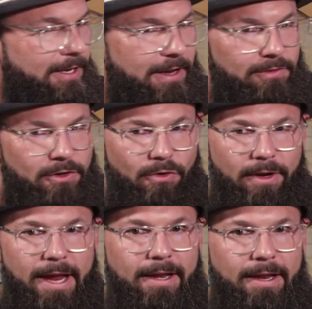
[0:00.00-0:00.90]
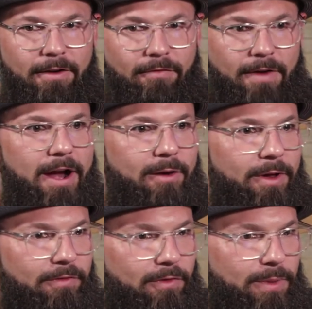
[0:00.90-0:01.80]
Like you have to create an
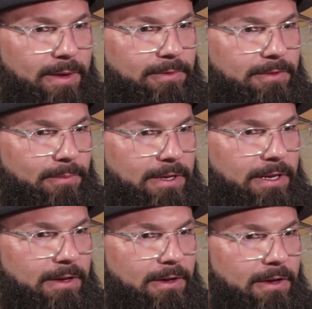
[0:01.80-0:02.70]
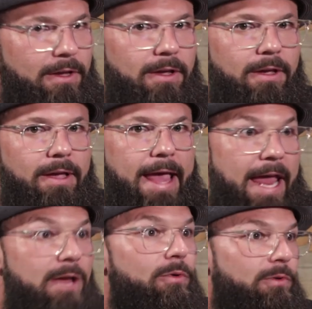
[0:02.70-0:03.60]
environment for people to be
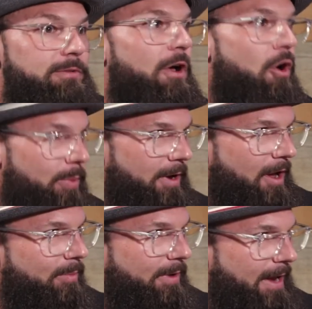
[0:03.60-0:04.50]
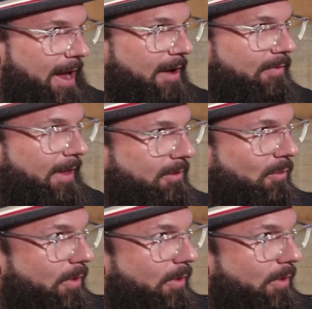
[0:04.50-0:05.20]
able to open up and have like the